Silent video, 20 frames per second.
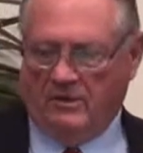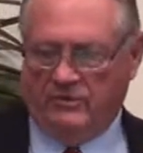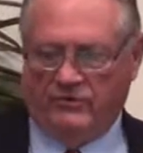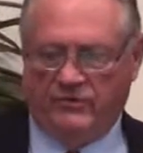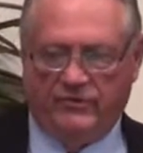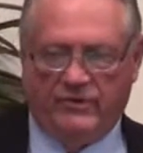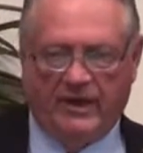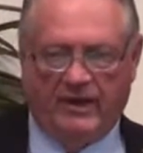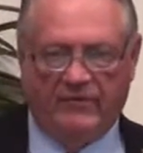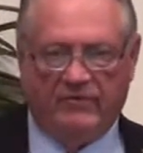
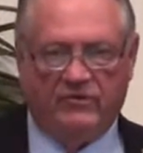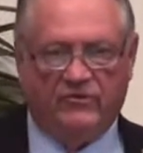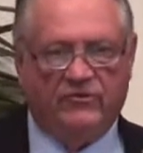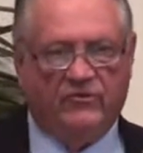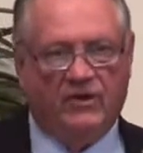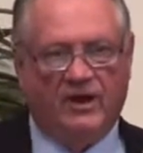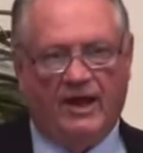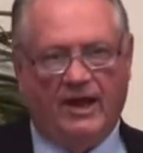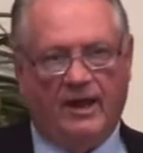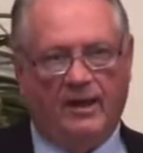just have a
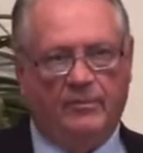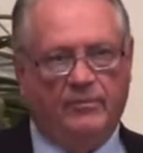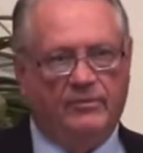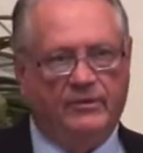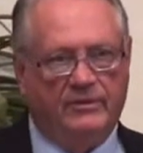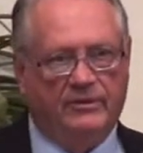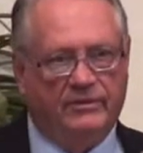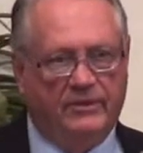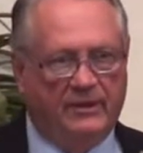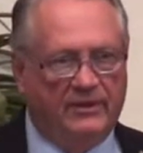
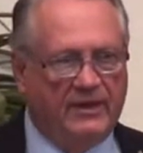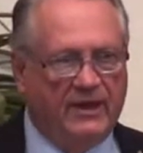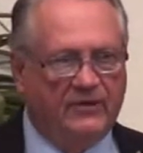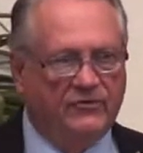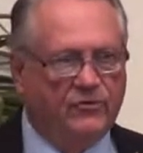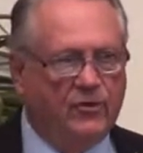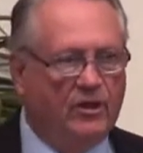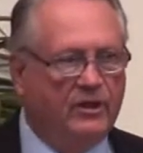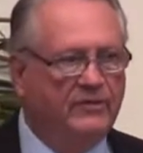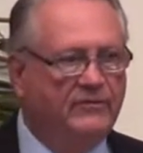slab, and
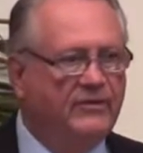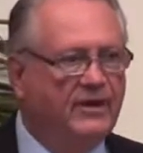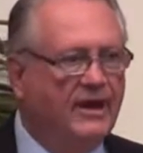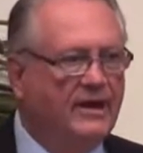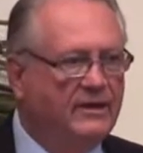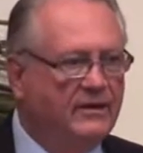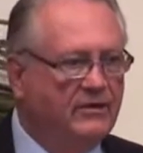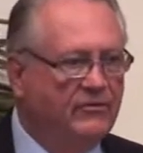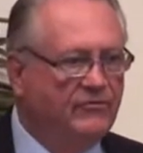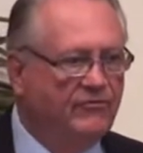that's all they've
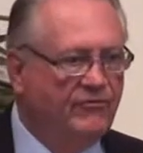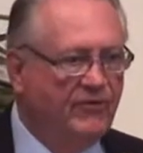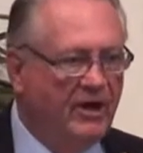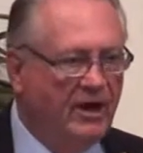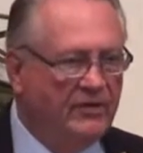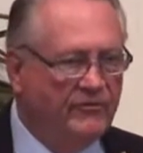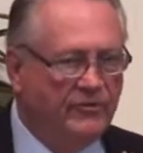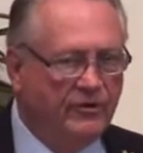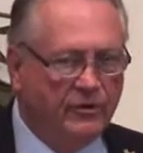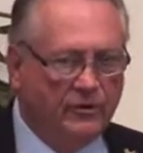gotten in
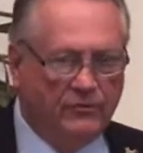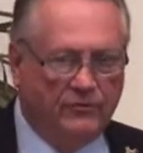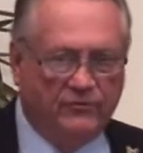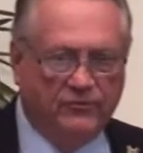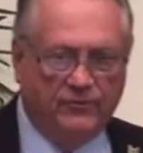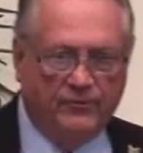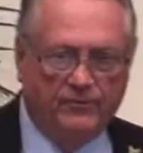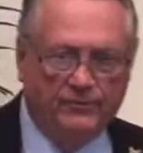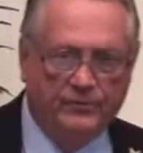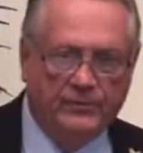5
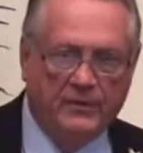years.